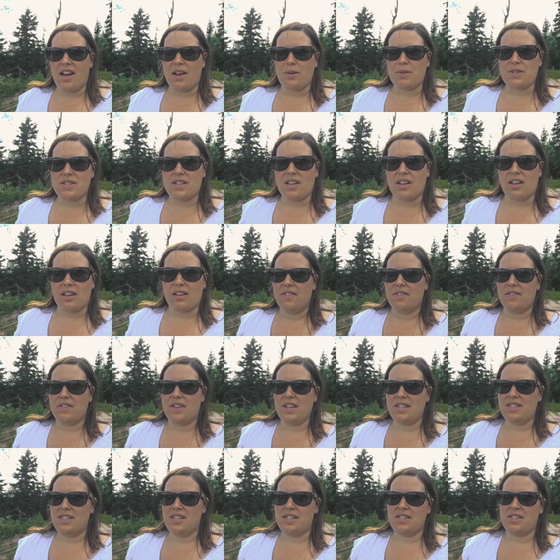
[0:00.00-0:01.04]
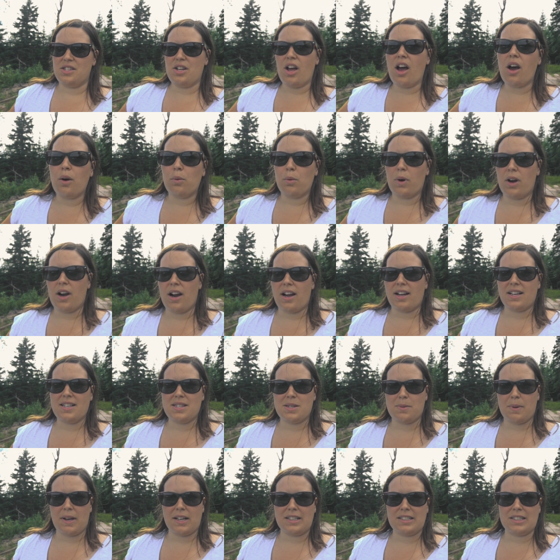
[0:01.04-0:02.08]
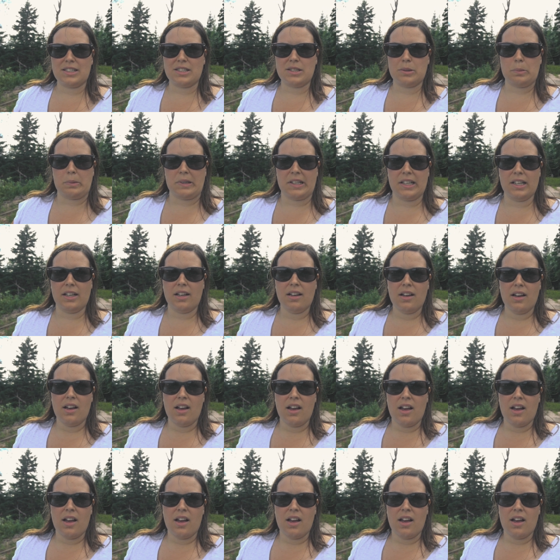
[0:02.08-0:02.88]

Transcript: I was like this is not where I expected to be